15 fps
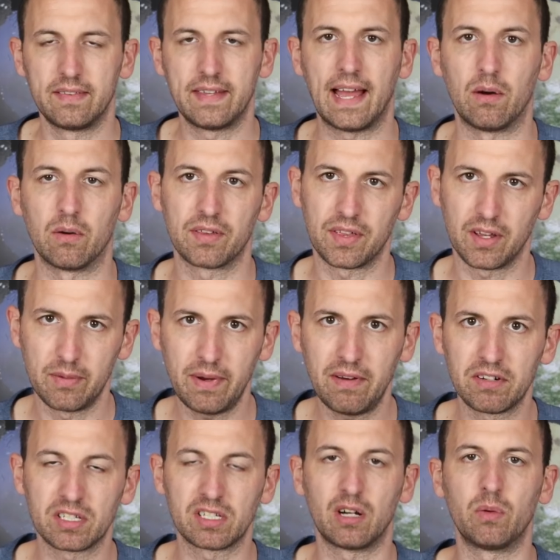Now,
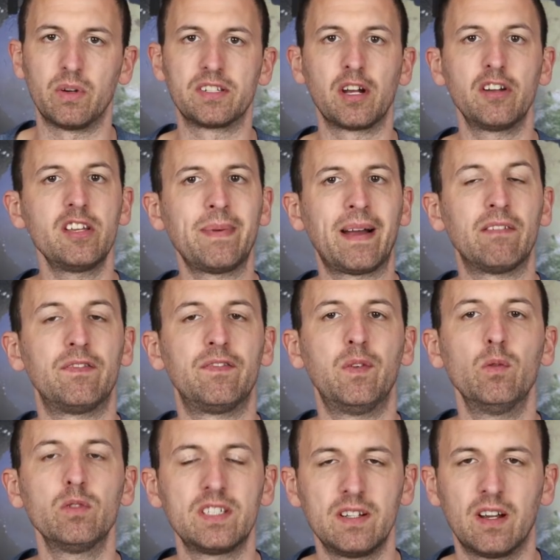thimerosal is only about
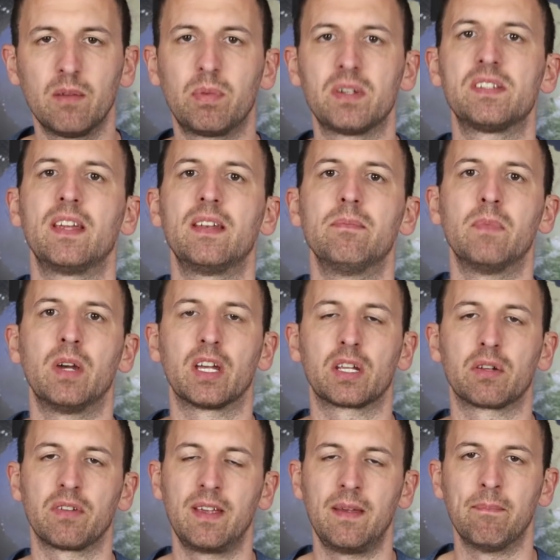forty-nine percent
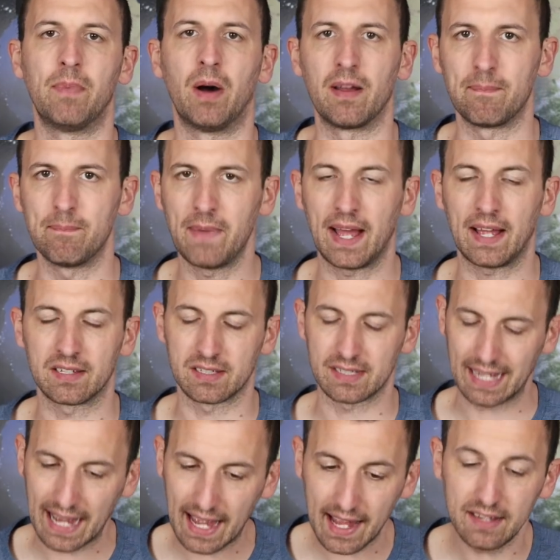mercury by mass,
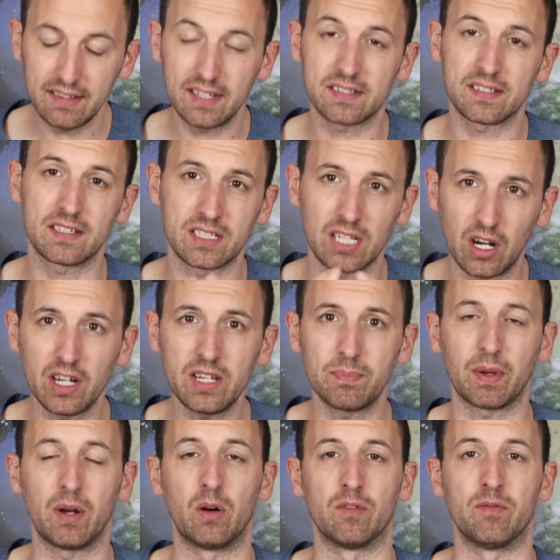and it's a
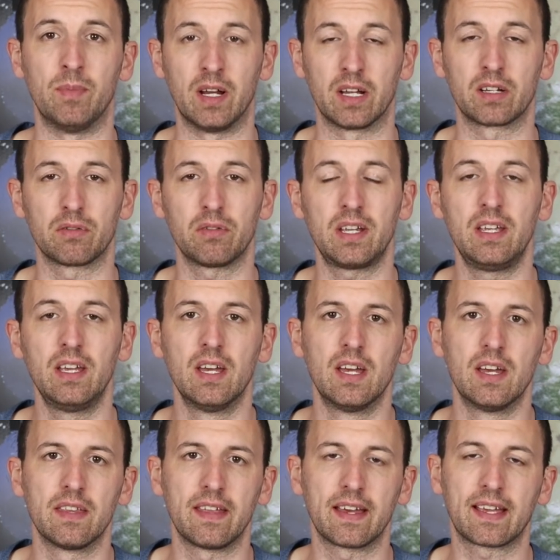type of mercury
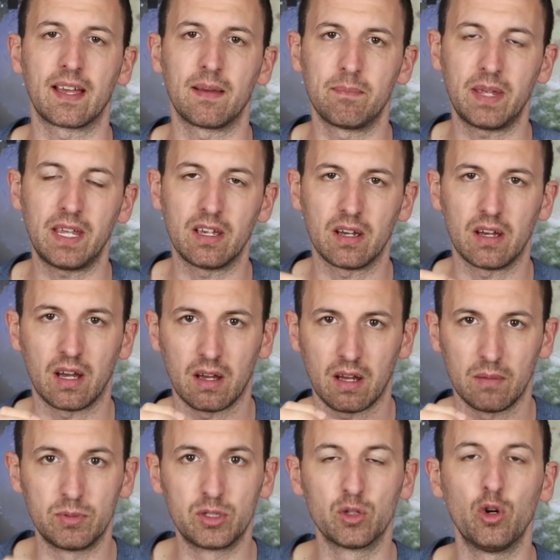that can be uh,
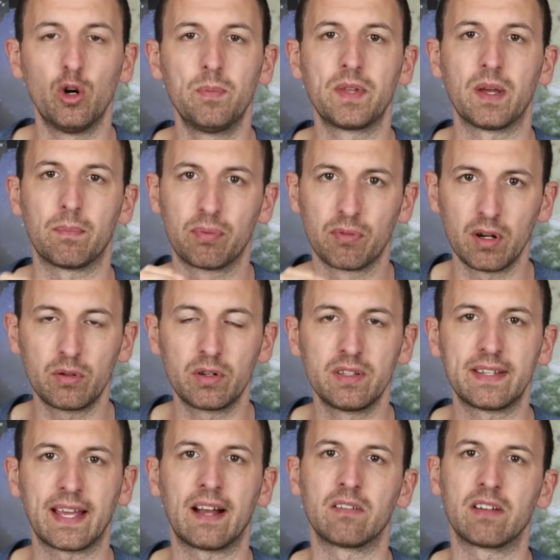absorbed, broken
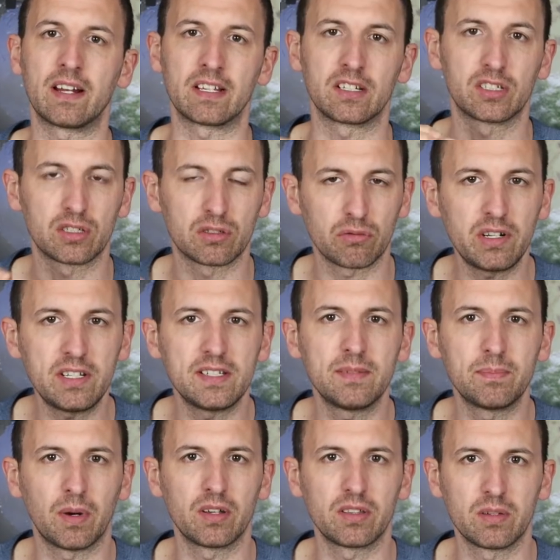down and
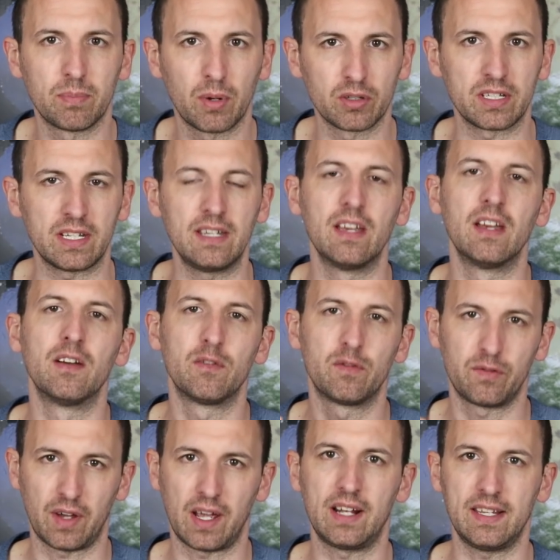excreted by the body
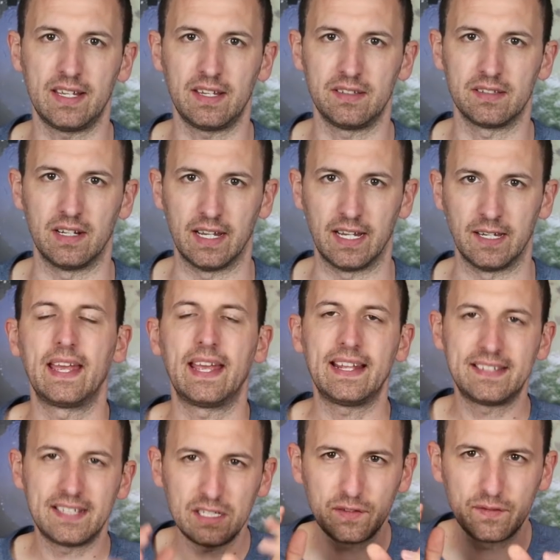fairly easily.
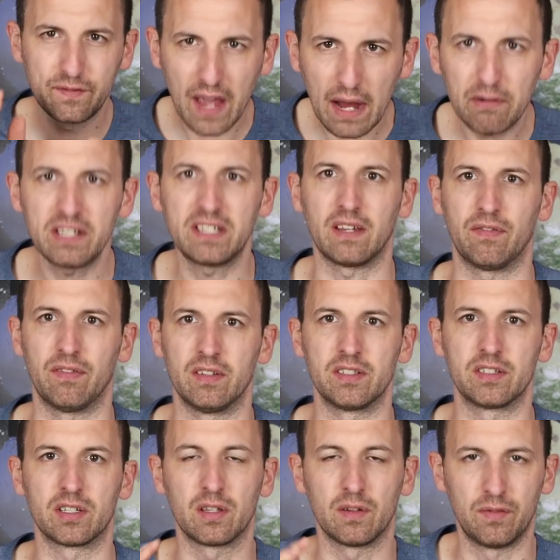It is very
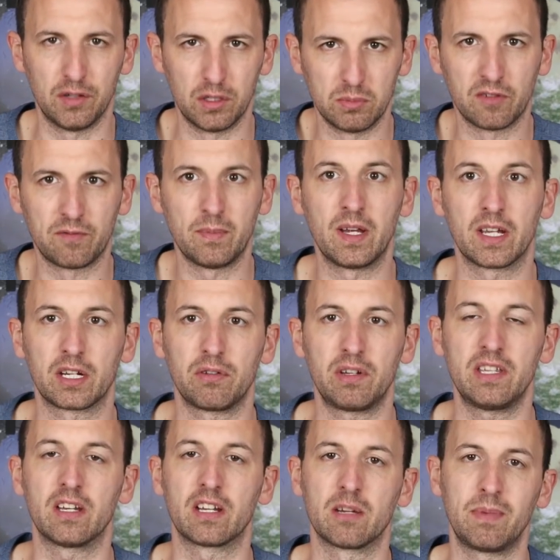different to the form of
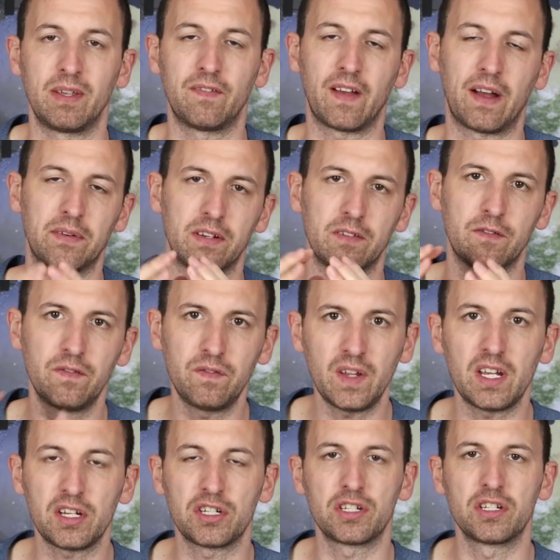mercury that can be found in
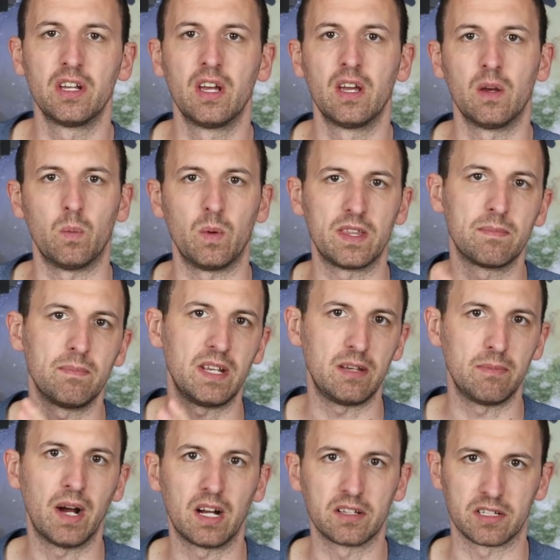fish with
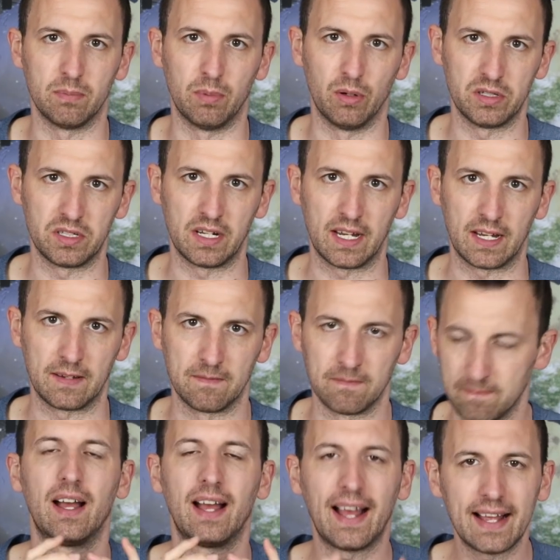Minamata poisoning.
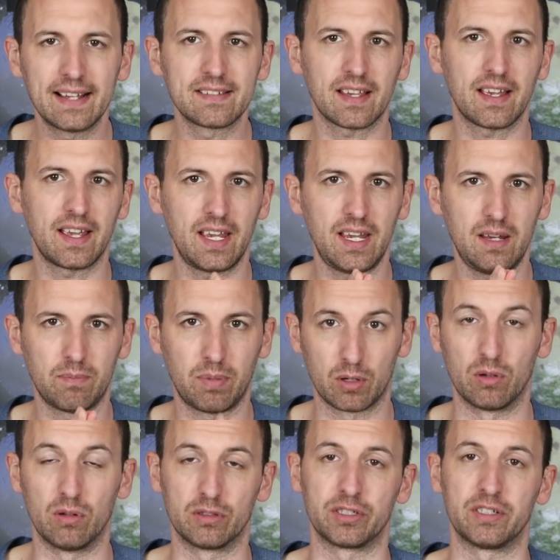As a
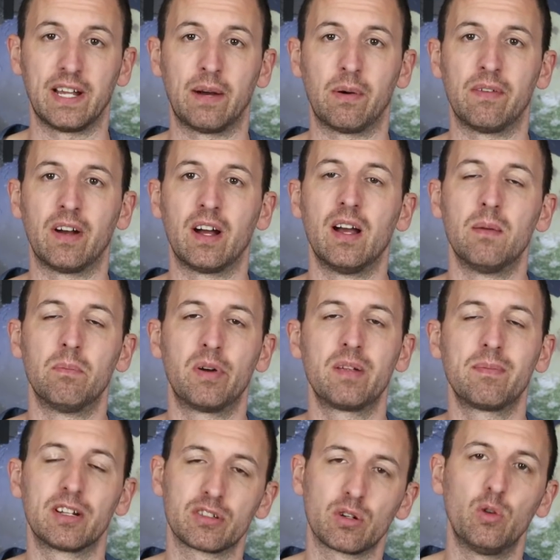precaution, however, pretty
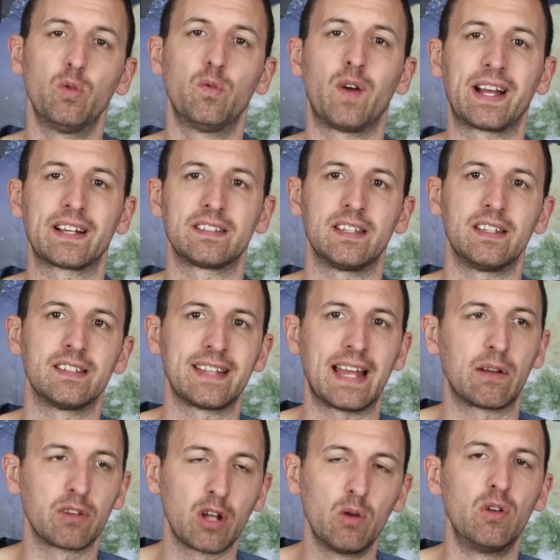much all vaccines
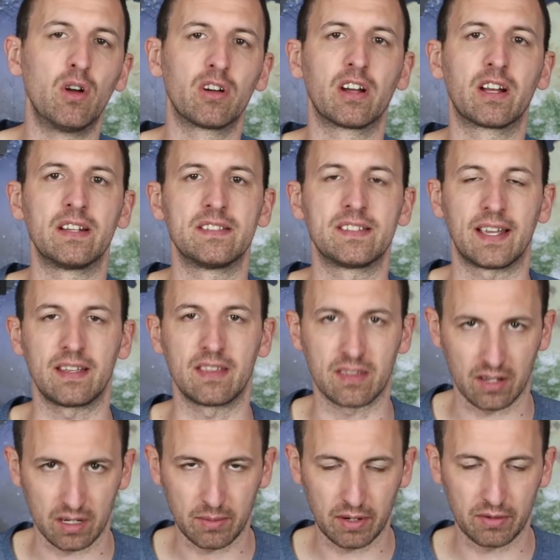now no longer contain
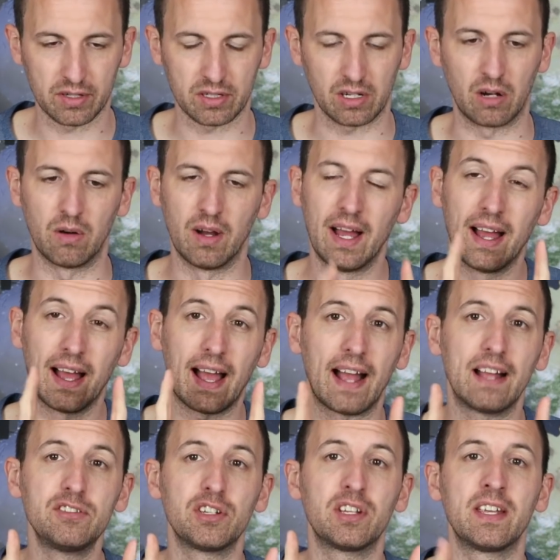thimerosal,
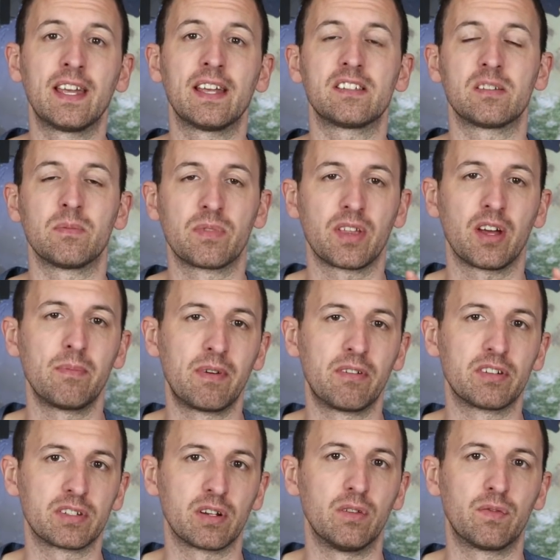and you can get some
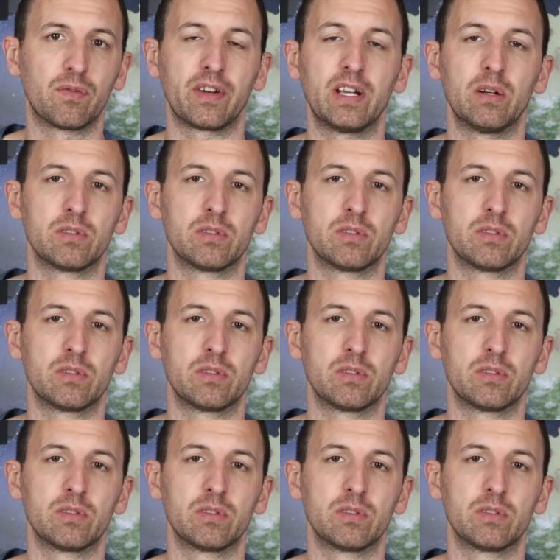thimerosal-free